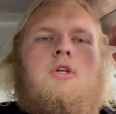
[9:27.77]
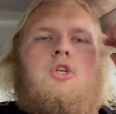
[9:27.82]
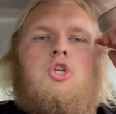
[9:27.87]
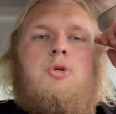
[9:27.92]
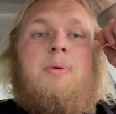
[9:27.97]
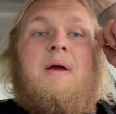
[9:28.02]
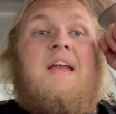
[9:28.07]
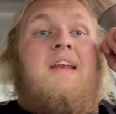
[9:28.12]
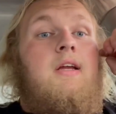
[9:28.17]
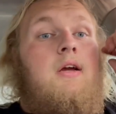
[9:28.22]

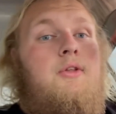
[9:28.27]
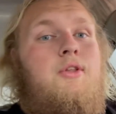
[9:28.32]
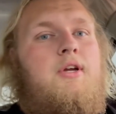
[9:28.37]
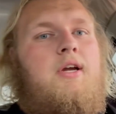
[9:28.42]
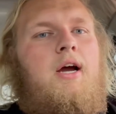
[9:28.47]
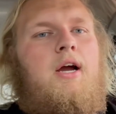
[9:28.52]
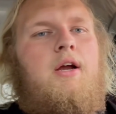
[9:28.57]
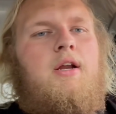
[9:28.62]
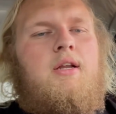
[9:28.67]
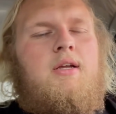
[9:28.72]
depending on the
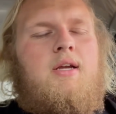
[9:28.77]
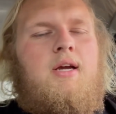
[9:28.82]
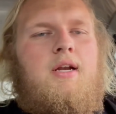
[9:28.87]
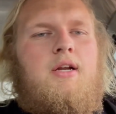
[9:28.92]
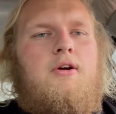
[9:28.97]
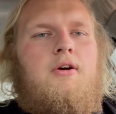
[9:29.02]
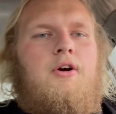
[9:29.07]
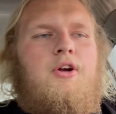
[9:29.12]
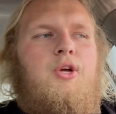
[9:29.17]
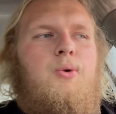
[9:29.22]
kind
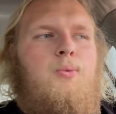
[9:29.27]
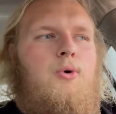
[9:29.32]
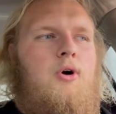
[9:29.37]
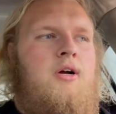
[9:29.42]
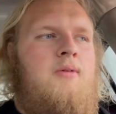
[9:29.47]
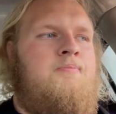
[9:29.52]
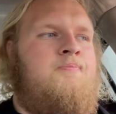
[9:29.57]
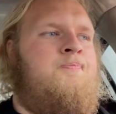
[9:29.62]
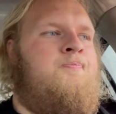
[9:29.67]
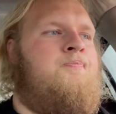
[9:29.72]
of car you
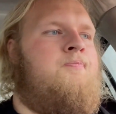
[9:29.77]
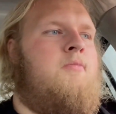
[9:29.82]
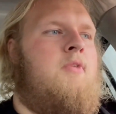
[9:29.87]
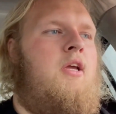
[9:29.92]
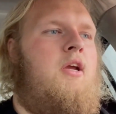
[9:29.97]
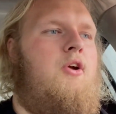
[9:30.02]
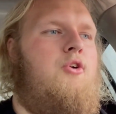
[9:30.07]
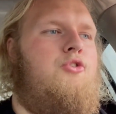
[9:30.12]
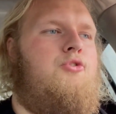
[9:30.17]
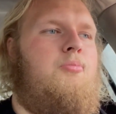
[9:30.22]
want,
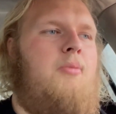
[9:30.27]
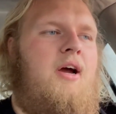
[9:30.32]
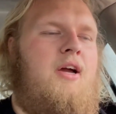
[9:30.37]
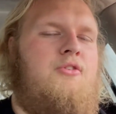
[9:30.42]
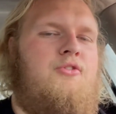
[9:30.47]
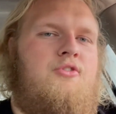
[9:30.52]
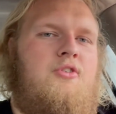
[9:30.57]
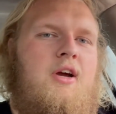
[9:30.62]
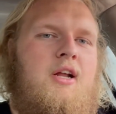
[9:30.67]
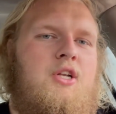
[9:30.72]
here's my
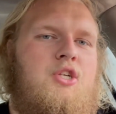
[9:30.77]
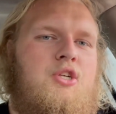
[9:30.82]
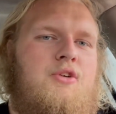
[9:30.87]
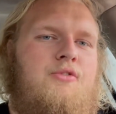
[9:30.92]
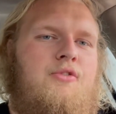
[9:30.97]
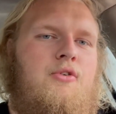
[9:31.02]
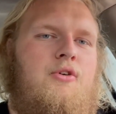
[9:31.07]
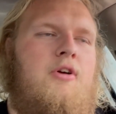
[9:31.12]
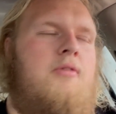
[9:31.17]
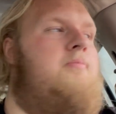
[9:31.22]
strategy
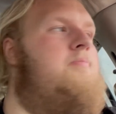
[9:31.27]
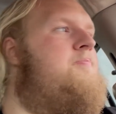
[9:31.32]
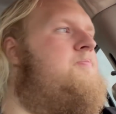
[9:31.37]
for it.